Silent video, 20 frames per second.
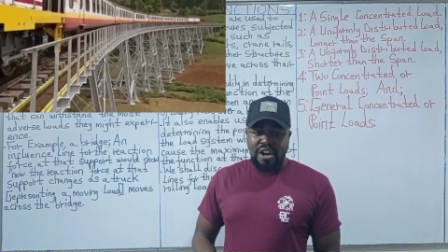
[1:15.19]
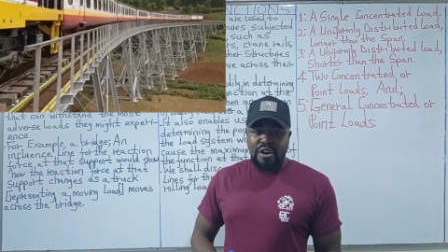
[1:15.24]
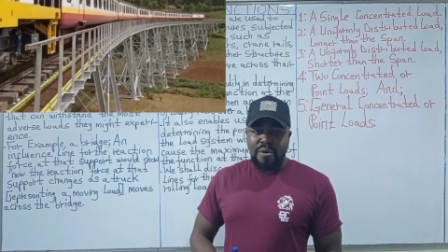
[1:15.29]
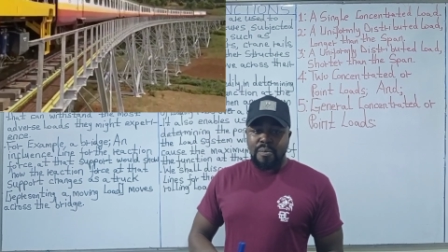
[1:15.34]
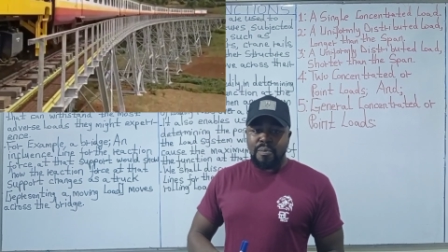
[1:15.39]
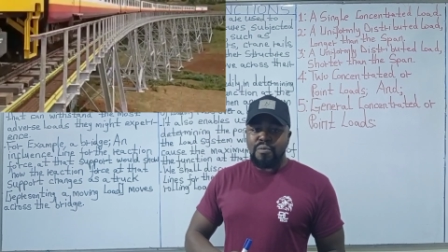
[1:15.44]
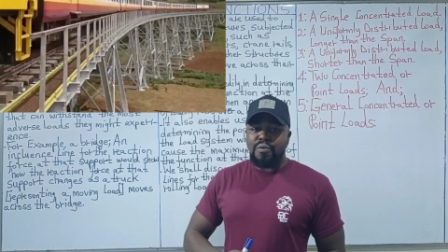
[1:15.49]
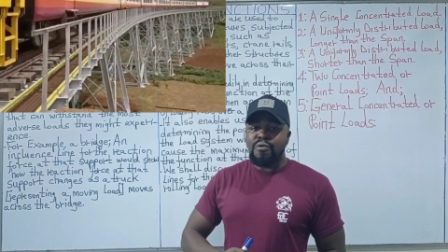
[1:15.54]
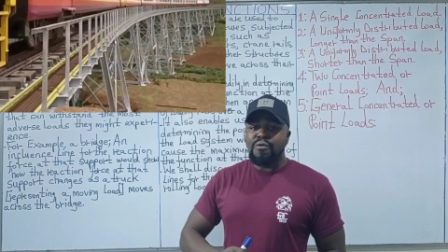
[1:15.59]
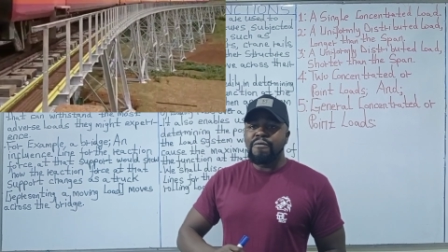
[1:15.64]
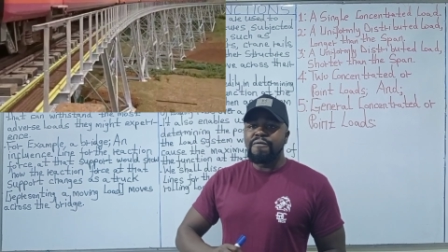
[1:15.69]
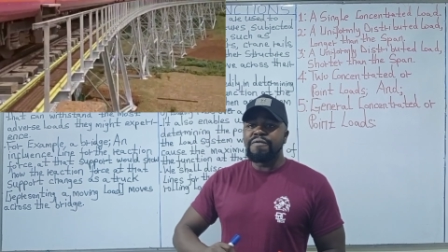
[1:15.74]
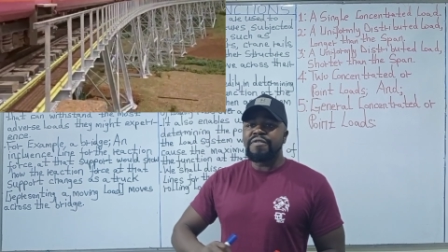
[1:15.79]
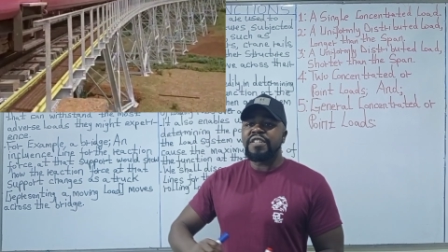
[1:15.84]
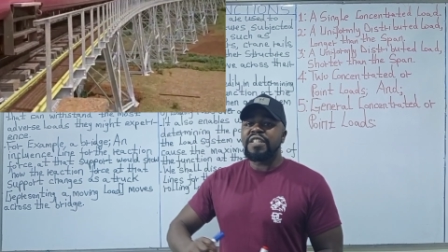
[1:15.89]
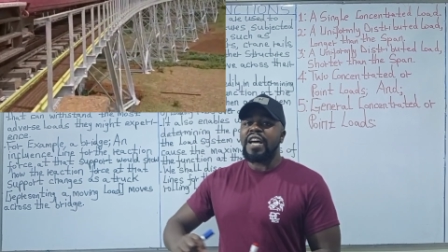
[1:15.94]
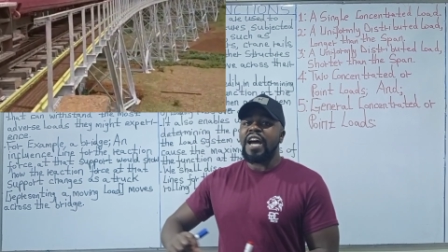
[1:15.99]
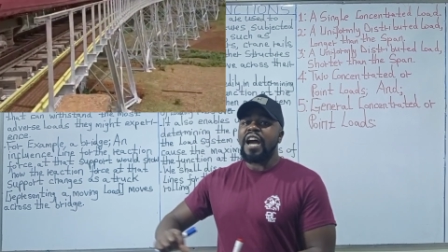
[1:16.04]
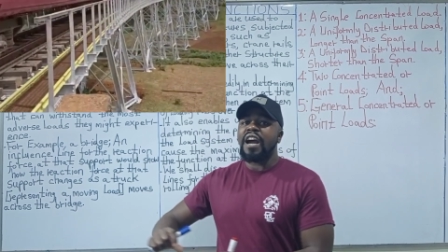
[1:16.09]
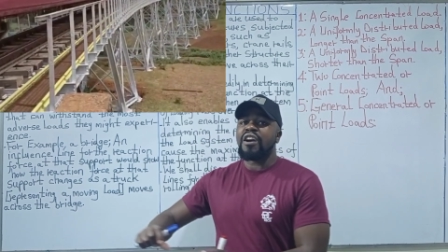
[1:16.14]

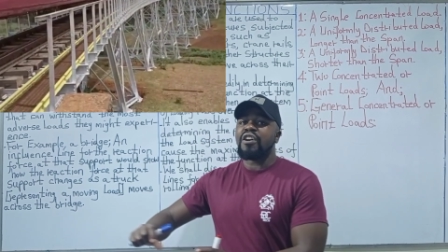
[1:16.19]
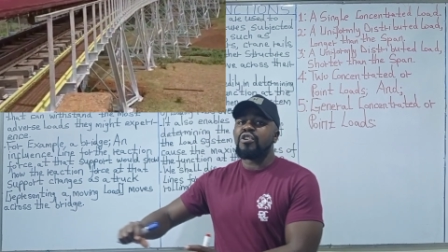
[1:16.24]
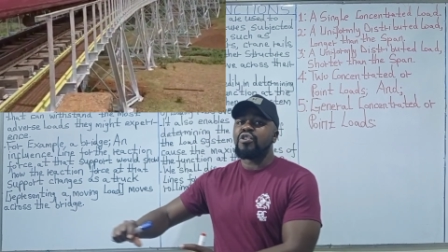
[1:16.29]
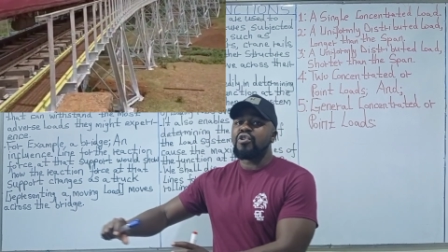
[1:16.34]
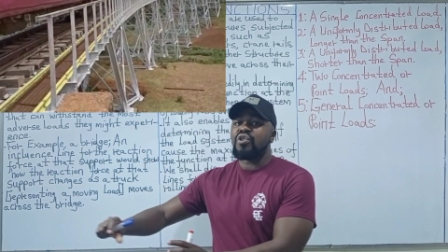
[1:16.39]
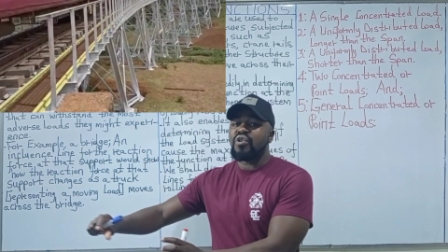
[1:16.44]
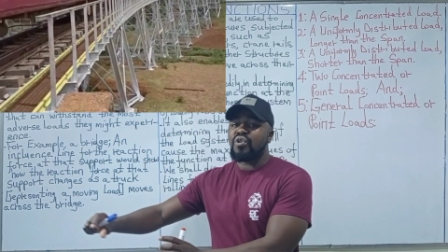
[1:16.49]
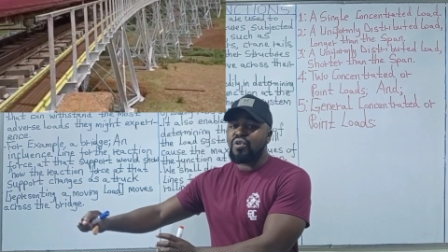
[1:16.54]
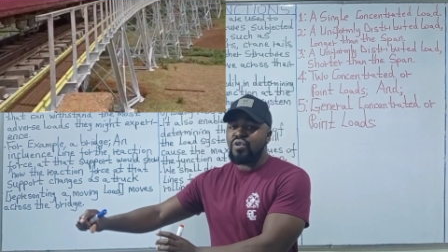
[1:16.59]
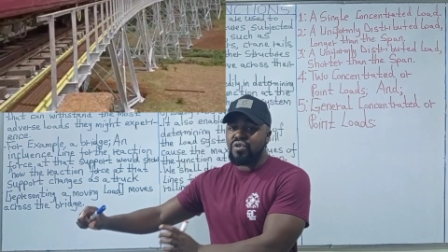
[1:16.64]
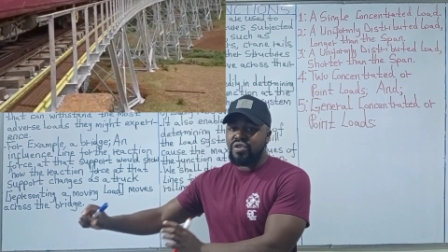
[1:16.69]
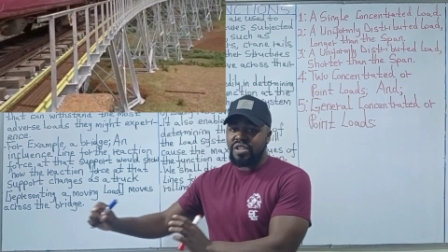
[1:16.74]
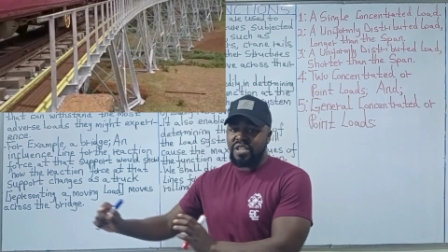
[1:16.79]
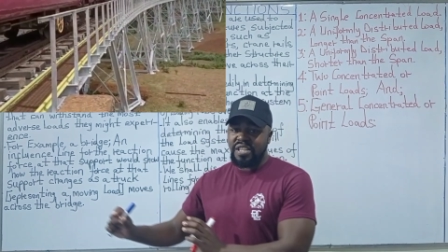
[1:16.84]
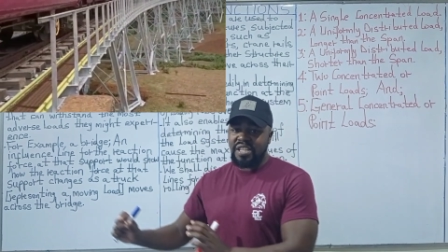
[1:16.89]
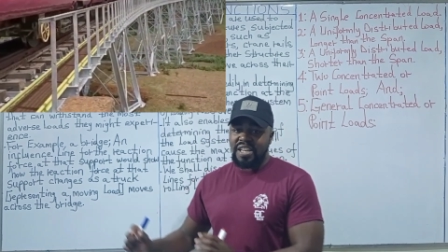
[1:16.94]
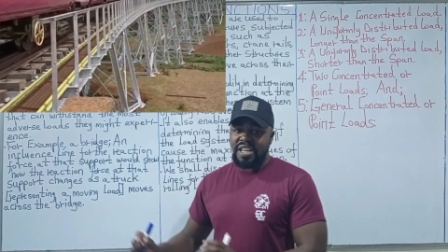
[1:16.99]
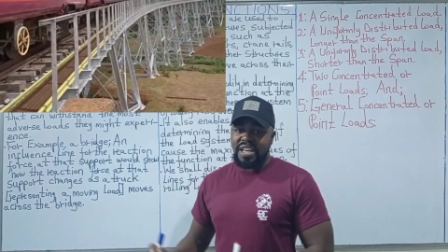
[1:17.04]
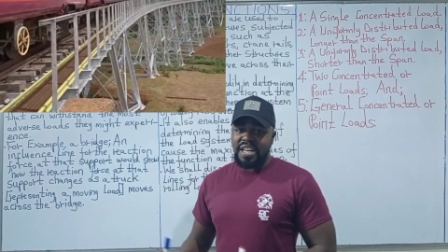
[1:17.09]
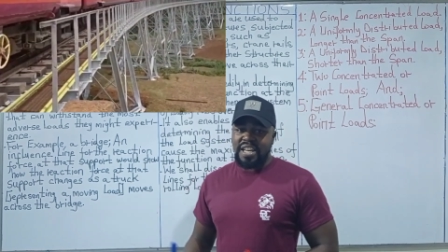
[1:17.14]
moves
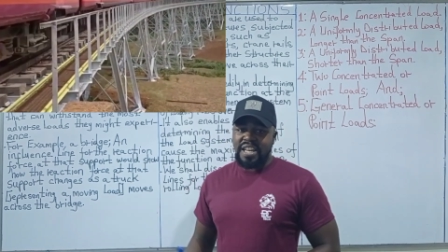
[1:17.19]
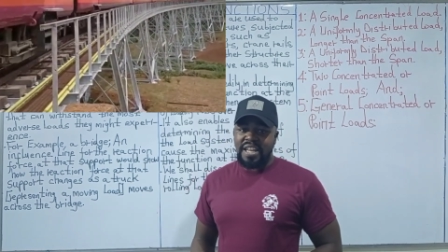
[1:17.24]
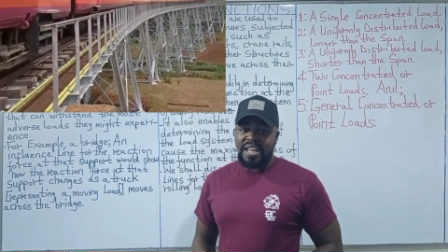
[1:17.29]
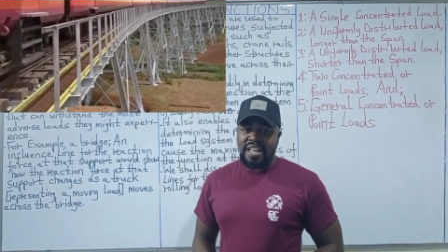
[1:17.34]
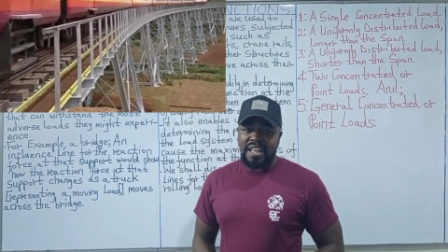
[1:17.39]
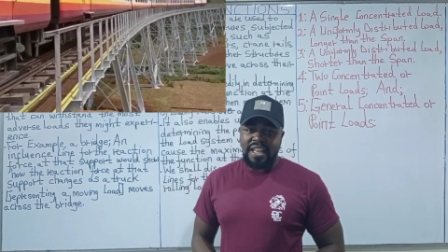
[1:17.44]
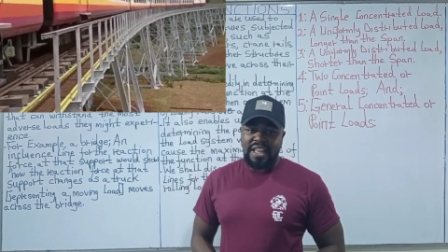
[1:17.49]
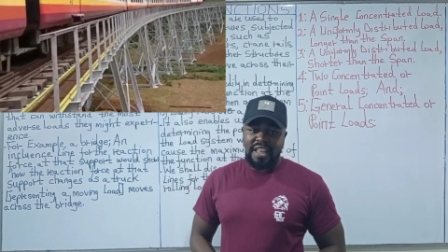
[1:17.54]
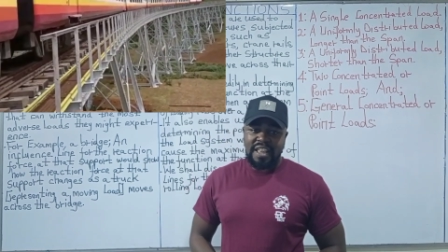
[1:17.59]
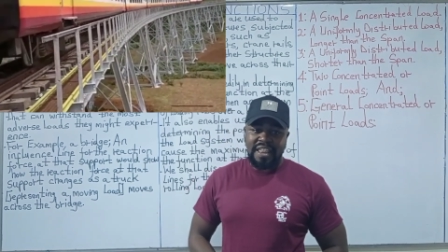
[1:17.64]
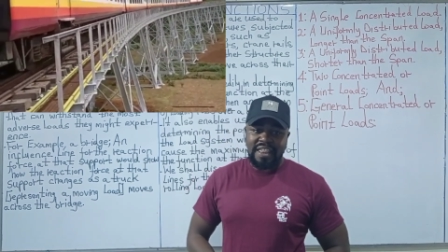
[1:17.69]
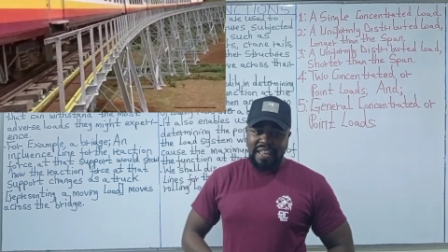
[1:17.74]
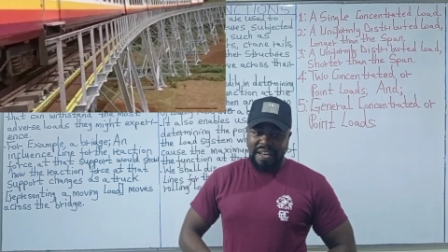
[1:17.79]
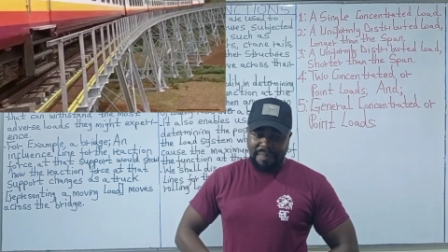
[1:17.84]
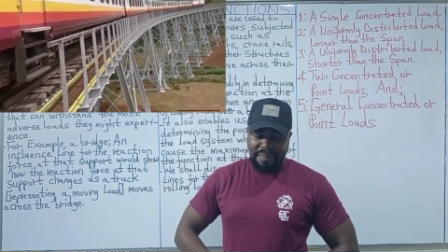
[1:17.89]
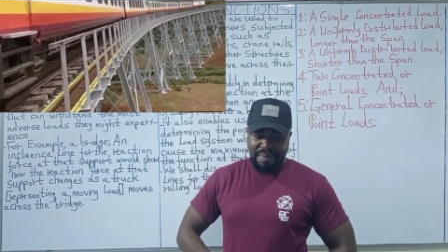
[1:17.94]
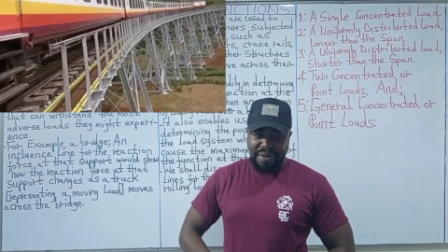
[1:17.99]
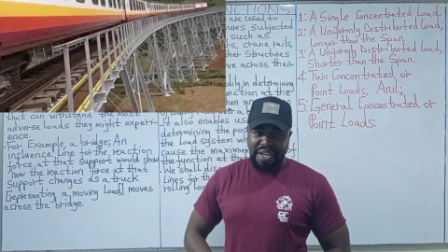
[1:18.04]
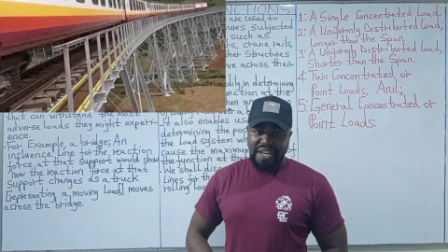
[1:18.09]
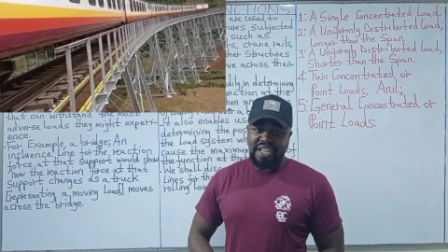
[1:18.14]
across the
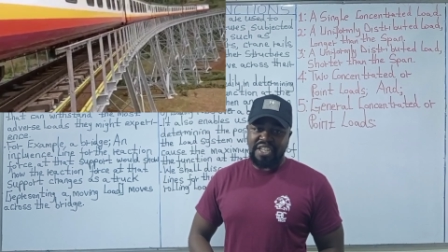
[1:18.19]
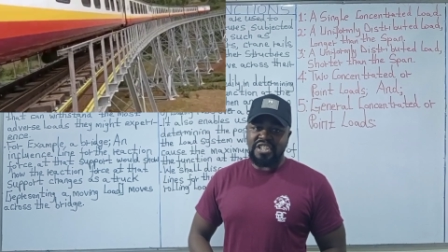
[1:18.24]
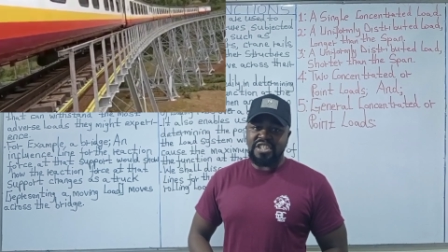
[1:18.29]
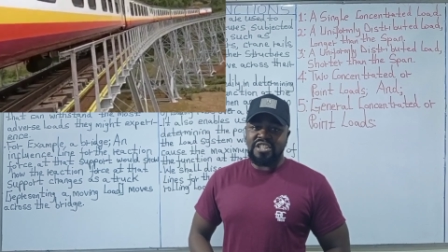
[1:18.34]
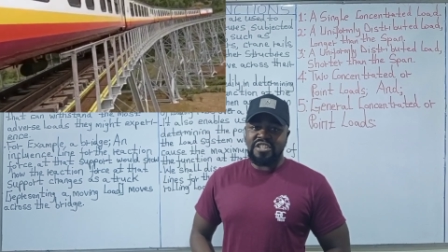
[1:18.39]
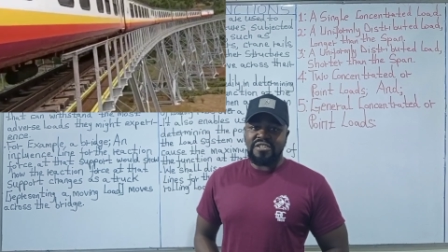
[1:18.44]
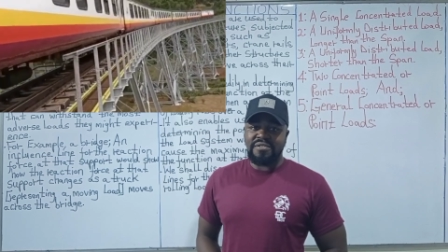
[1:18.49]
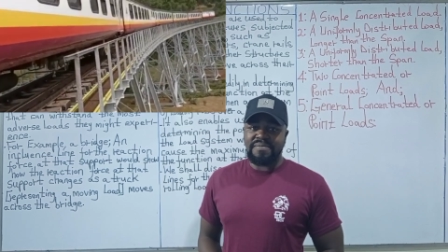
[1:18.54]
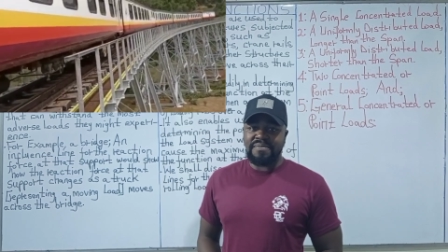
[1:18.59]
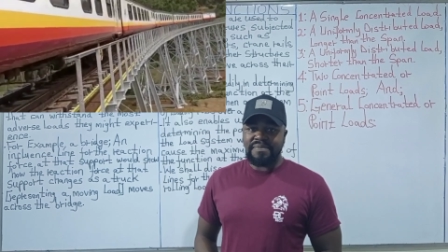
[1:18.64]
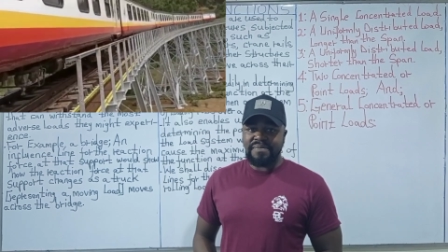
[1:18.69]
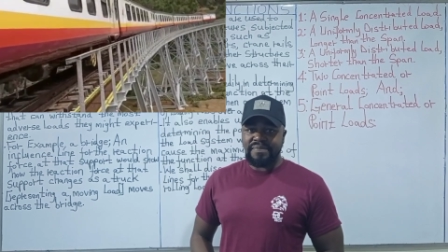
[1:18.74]
bridge.